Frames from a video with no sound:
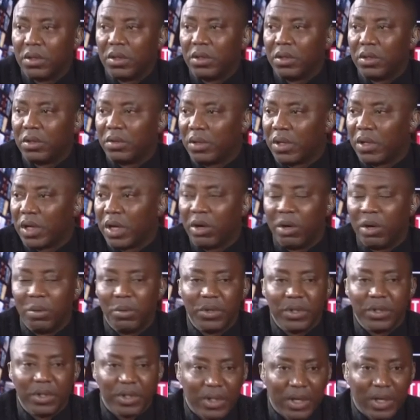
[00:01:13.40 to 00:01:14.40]
you can
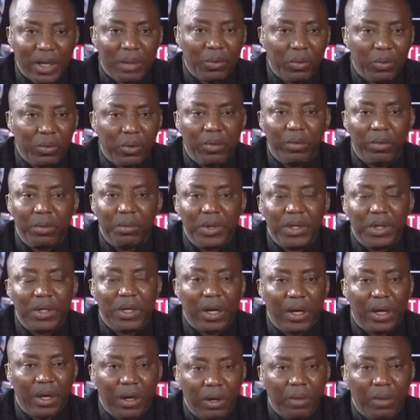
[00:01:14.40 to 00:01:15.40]
almost determine what will be
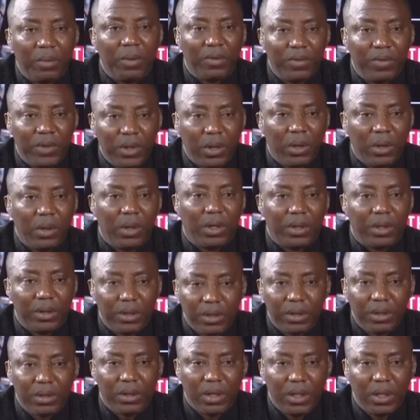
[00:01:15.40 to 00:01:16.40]
the outcome of the
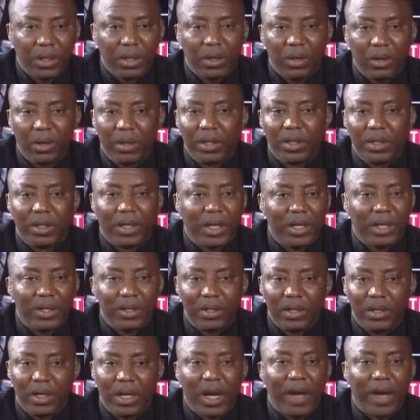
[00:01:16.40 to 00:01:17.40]
courts. The courts in
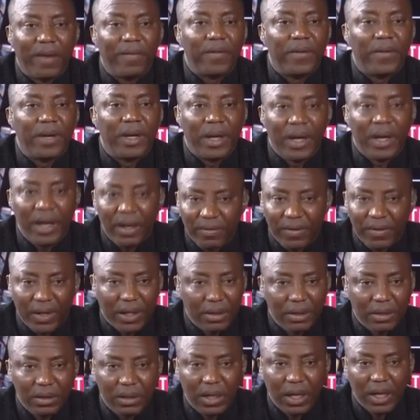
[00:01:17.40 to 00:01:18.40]
Nigeria have
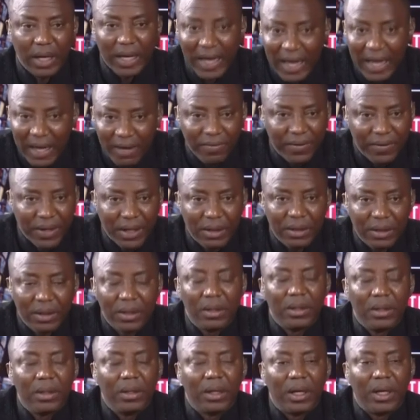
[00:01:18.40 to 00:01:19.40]
never
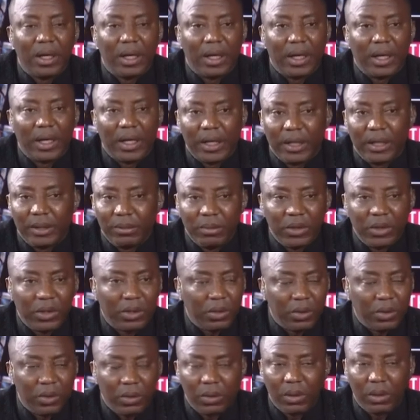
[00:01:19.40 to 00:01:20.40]

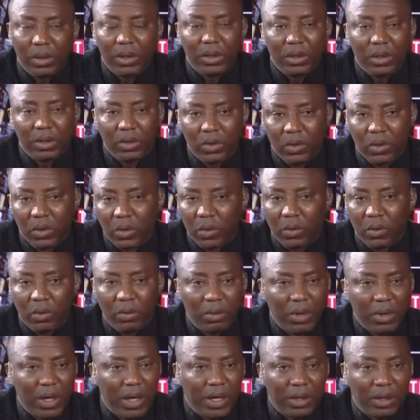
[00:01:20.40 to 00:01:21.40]

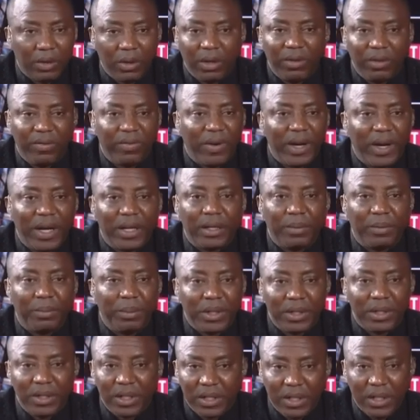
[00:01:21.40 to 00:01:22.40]
nullified the
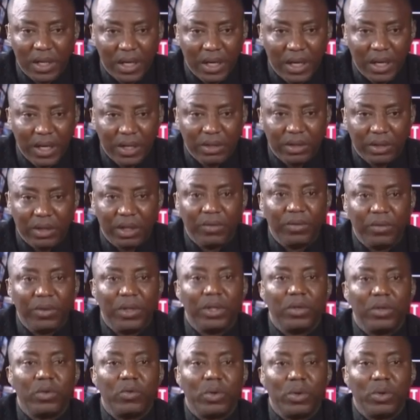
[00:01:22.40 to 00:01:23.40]
presidential election. Even
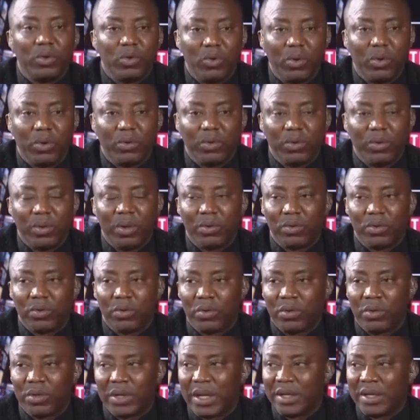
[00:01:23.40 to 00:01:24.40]
in
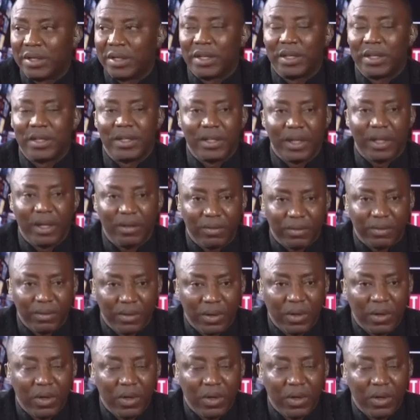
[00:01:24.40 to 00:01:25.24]
2007,